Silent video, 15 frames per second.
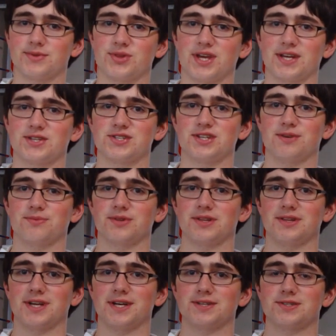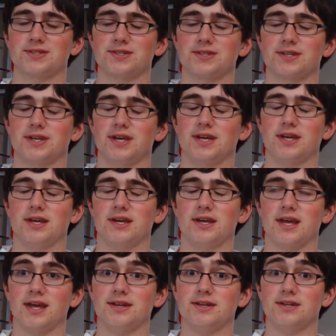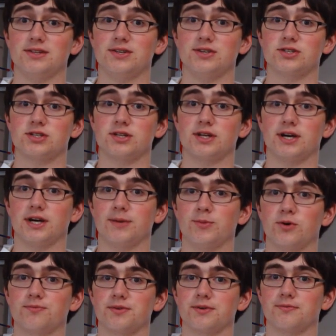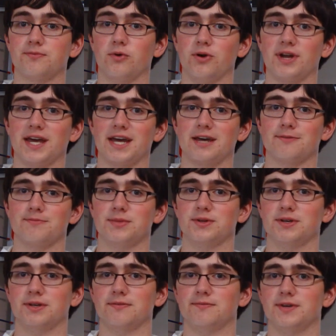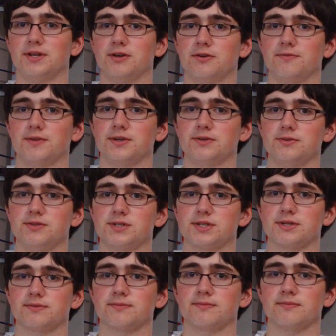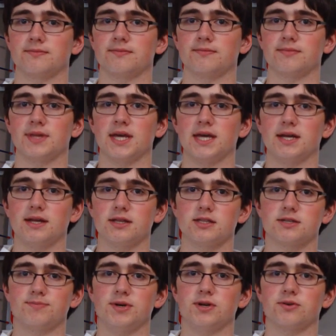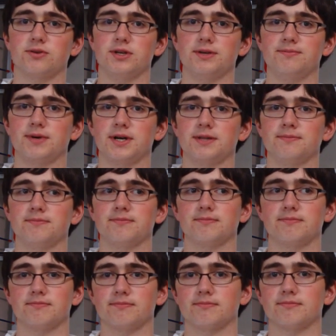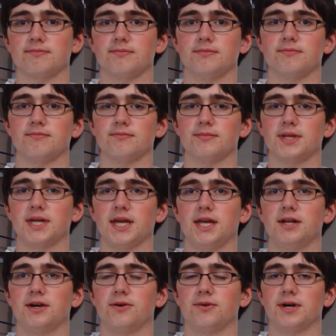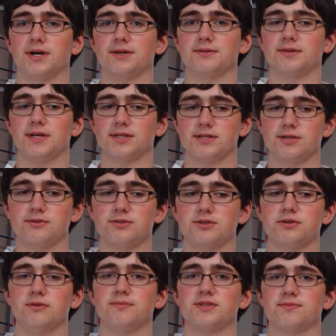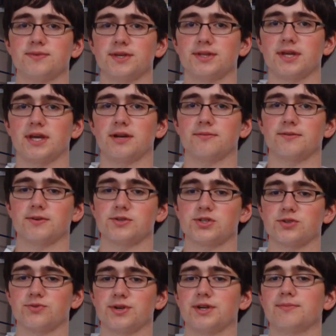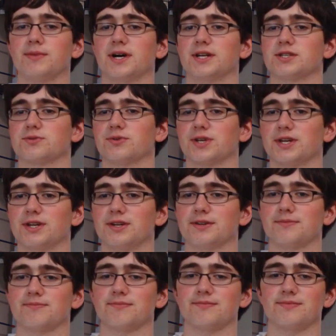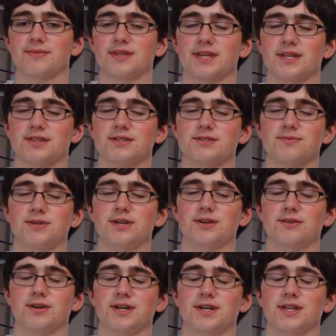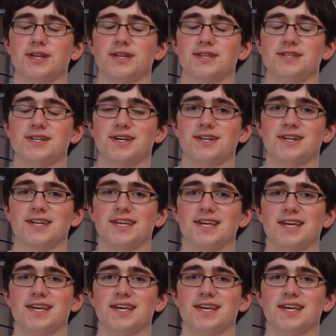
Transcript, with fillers: thanks nevertheless, and in addition, um, over four and a half million video views. It's a bit early, but, you know, uh, it's YouTube's fifth anniversary, might as well get, it, get this video uh, done.